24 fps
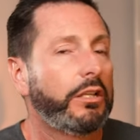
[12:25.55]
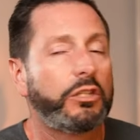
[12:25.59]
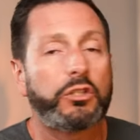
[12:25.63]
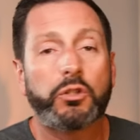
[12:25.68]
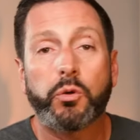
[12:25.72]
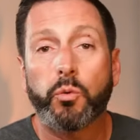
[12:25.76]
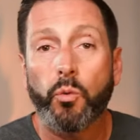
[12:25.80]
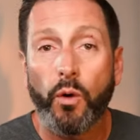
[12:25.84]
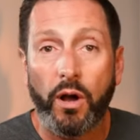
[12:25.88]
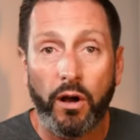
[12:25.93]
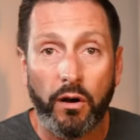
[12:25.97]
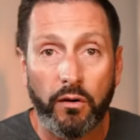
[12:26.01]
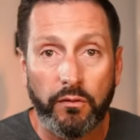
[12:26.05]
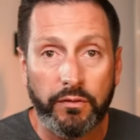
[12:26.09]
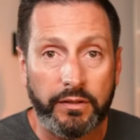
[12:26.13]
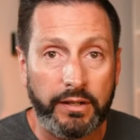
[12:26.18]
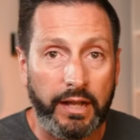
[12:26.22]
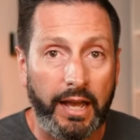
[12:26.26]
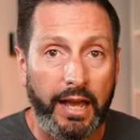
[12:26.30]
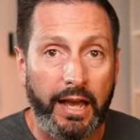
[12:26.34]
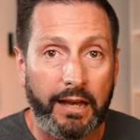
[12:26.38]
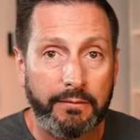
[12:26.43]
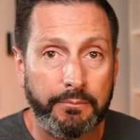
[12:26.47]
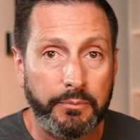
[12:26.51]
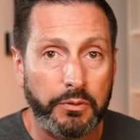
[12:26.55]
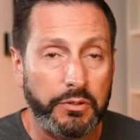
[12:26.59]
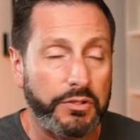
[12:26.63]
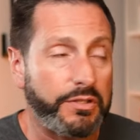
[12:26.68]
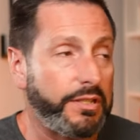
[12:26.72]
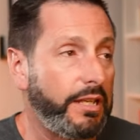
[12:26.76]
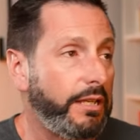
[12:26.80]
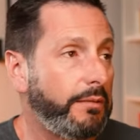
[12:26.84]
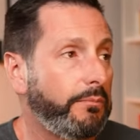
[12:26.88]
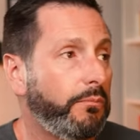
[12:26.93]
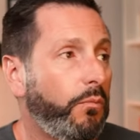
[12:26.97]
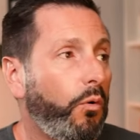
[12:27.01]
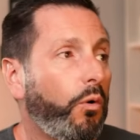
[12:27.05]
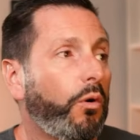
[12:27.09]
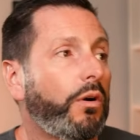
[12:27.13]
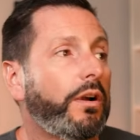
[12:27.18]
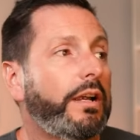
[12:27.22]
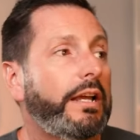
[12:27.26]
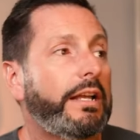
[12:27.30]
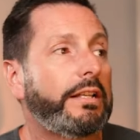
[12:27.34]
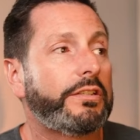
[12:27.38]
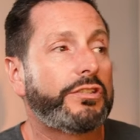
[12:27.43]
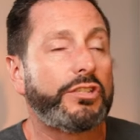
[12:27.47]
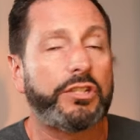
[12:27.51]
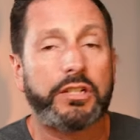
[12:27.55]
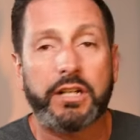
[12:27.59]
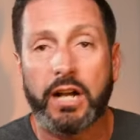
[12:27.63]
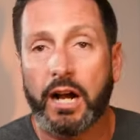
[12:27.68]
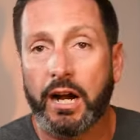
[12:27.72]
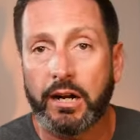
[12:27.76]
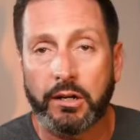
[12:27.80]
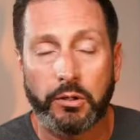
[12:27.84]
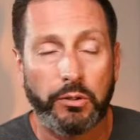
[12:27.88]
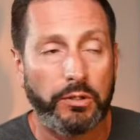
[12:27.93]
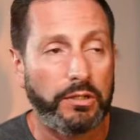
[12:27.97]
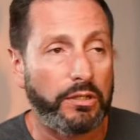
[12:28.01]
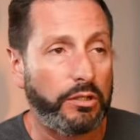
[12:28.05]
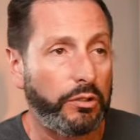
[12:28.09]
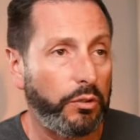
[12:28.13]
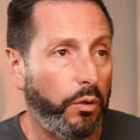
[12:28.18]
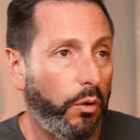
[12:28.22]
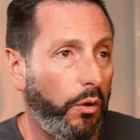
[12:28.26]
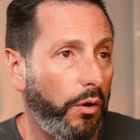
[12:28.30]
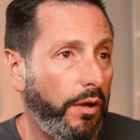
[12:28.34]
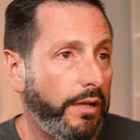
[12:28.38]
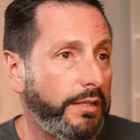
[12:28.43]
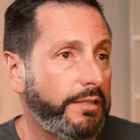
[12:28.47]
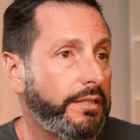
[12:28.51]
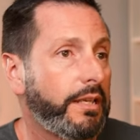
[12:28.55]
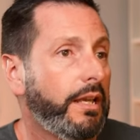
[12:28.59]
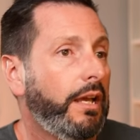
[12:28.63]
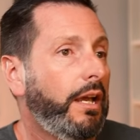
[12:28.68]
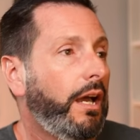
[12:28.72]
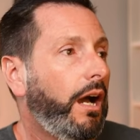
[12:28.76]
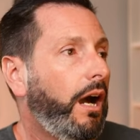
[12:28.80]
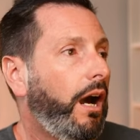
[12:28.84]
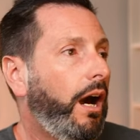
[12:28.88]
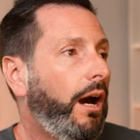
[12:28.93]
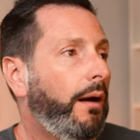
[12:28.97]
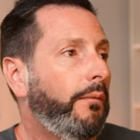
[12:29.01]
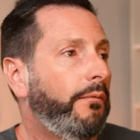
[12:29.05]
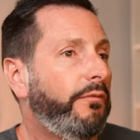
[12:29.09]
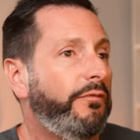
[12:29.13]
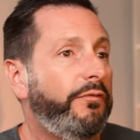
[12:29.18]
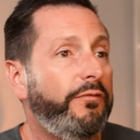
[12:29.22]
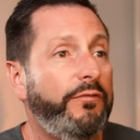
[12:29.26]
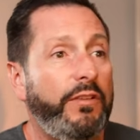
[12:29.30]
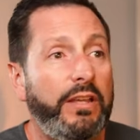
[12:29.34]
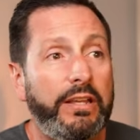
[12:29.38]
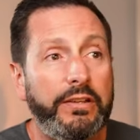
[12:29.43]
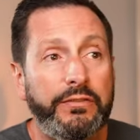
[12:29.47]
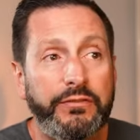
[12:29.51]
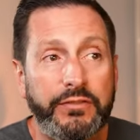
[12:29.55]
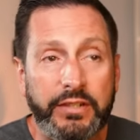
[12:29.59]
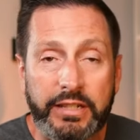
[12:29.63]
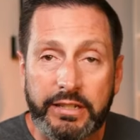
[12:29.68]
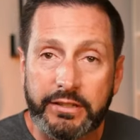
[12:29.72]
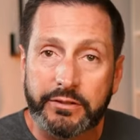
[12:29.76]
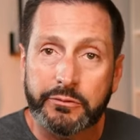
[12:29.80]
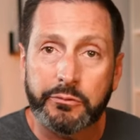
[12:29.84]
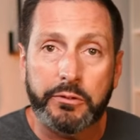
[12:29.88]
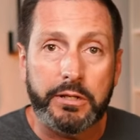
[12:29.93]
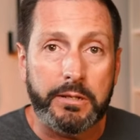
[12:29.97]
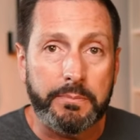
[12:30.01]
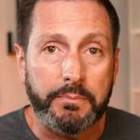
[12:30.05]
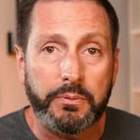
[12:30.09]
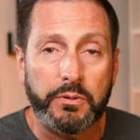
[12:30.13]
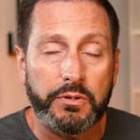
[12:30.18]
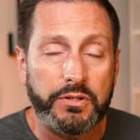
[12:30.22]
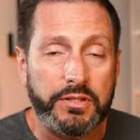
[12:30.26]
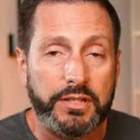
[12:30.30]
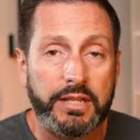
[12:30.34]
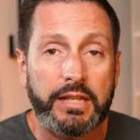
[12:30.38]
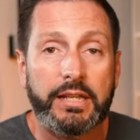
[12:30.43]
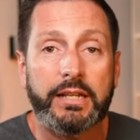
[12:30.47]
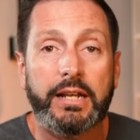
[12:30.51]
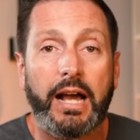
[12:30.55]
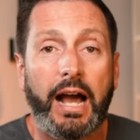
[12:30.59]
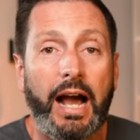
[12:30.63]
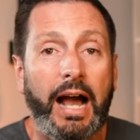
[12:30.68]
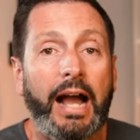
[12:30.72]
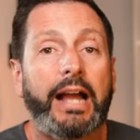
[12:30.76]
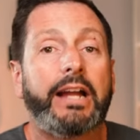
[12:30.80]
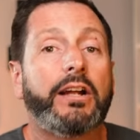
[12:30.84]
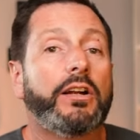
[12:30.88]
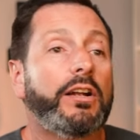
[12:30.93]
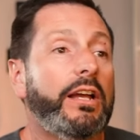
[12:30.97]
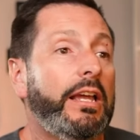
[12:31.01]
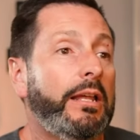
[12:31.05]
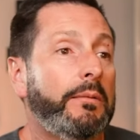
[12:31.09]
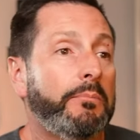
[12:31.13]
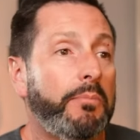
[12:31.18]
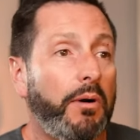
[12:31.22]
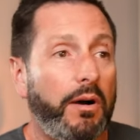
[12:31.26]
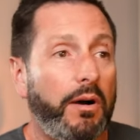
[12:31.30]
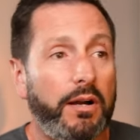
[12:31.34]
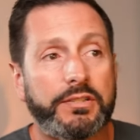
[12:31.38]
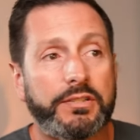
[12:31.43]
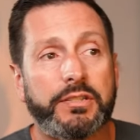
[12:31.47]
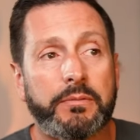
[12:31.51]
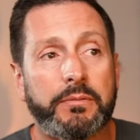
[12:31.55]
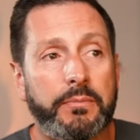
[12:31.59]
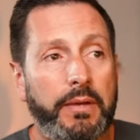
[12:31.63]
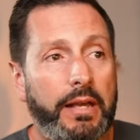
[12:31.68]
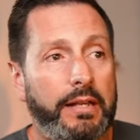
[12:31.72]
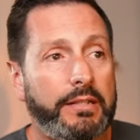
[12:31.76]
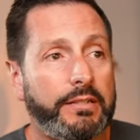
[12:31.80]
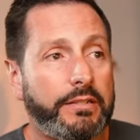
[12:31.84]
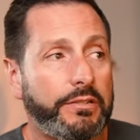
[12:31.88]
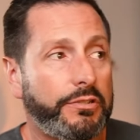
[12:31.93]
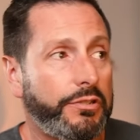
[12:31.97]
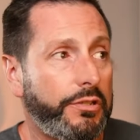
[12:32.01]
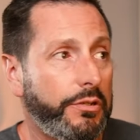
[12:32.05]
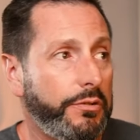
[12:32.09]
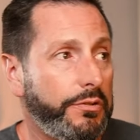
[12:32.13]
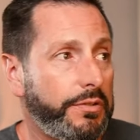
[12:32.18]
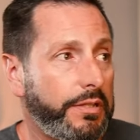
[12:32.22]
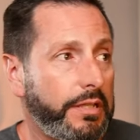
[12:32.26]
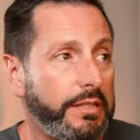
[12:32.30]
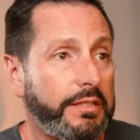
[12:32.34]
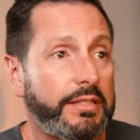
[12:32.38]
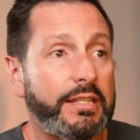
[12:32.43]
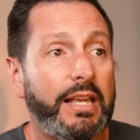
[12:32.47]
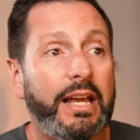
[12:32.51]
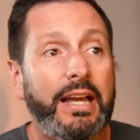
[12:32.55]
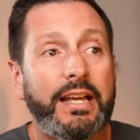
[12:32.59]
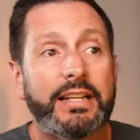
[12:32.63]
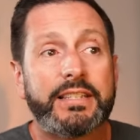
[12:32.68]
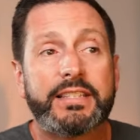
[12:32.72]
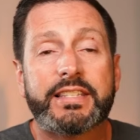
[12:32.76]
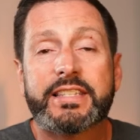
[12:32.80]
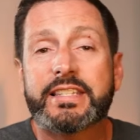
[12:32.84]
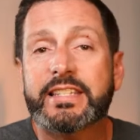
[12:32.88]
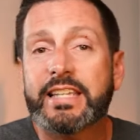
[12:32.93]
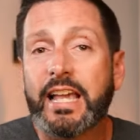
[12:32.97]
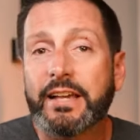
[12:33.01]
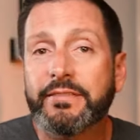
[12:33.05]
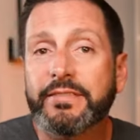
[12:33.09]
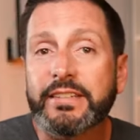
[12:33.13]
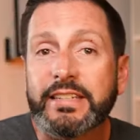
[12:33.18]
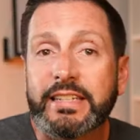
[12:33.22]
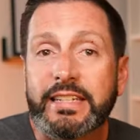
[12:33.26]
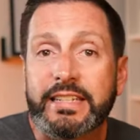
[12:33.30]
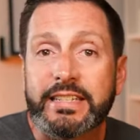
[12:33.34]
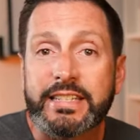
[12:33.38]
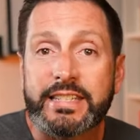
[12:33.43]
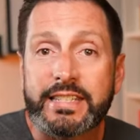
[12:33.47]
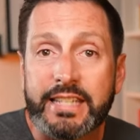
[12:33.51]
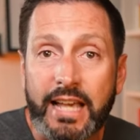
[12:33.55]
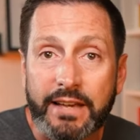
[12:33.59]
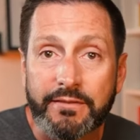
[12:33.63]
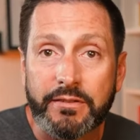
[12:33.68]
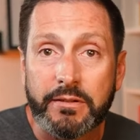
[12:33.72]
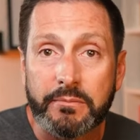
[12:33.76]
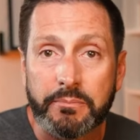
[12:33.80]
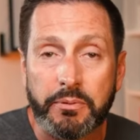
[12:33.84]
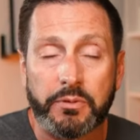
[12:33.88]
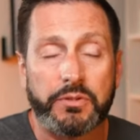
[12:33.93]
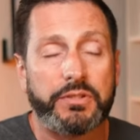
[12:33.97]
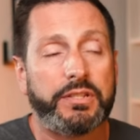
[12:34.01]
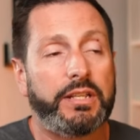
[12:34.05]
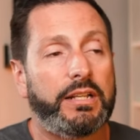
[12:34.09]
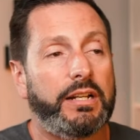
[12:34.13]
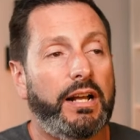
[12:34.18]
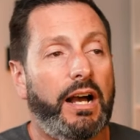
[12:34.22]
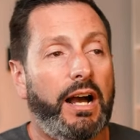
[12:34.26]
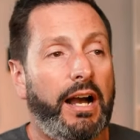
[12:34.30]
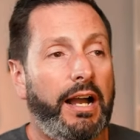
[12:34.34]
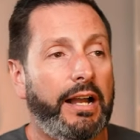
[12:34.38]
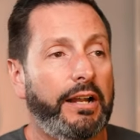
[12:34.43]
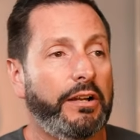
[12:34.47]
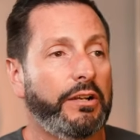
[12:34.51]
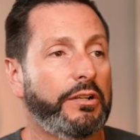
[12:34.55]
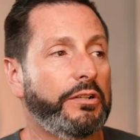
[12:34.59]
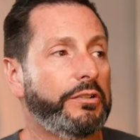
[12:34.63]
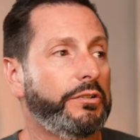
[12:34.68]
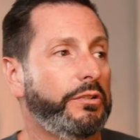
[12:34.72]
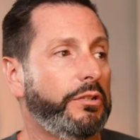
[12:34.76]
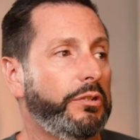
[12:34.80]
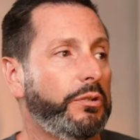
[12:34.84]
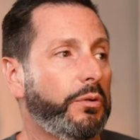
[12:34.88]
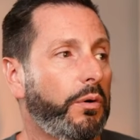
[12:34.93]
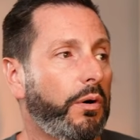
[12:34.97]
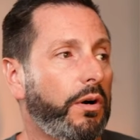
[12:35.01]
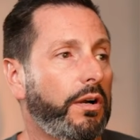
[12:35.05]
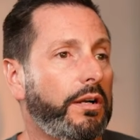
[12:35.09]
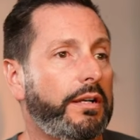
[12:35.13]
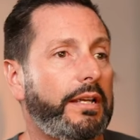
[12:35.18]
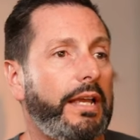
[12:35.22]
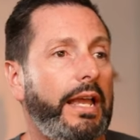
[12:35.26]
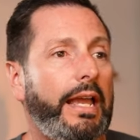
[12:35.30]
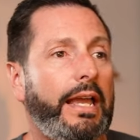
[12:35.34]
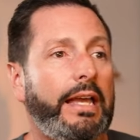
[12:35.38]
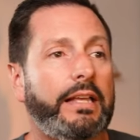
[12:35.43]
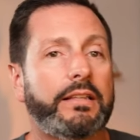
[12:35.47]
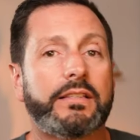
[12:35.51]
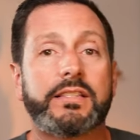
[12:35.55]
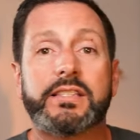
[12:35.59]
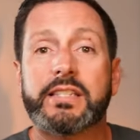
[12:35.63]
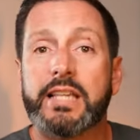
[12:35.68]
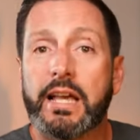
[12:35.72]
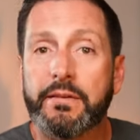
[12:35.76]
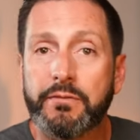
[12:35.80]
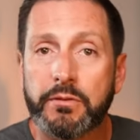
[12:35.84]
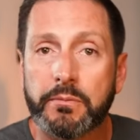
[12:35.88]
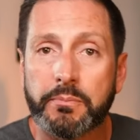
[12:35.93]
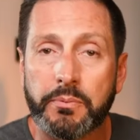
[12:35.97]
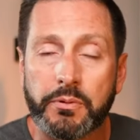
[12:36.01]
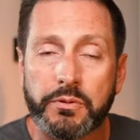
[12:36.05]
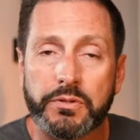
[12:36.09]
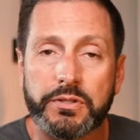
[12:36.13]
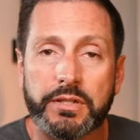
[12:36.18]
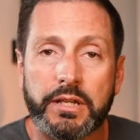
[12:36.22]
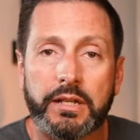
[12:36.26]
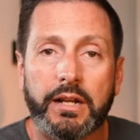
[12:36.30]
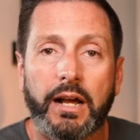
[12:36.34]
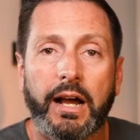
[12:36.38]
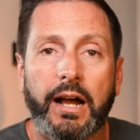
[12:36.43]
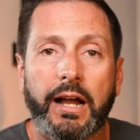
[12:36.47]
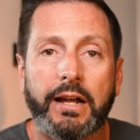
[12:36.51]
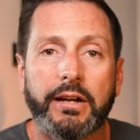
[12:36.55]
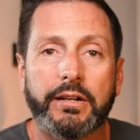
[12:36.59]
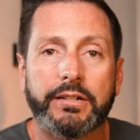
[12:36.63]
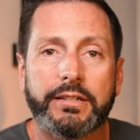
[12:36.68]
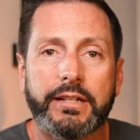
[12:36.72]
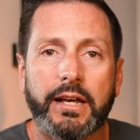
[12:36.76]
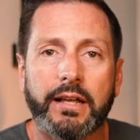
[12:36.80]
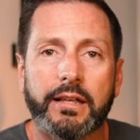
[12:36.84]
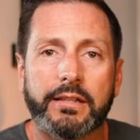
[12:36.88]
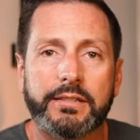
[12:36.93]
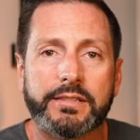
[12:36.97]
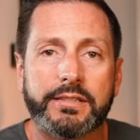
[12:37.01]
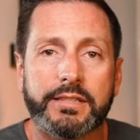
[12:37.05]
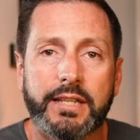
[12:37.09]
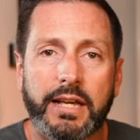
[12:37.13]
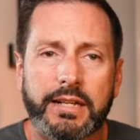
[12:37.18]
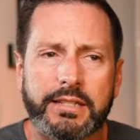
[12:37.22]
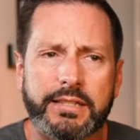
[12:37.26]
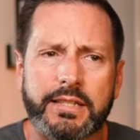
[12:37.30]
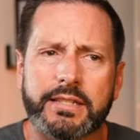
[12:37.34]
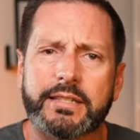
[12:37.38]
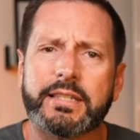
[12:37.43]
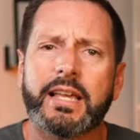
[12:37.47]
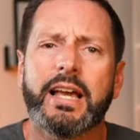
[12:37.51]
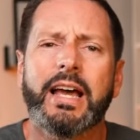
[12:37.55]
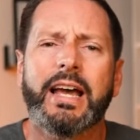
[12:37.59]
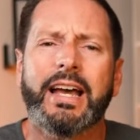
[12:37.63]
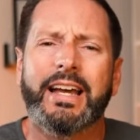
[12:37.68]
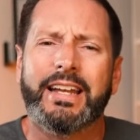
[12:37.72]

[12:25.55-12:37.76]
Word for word: 12.5% more in Chicago, Illinois, 53% um, higher in Boston, Massachusetts, 77% higher in New York, and 7% higher in Dallas, Texas.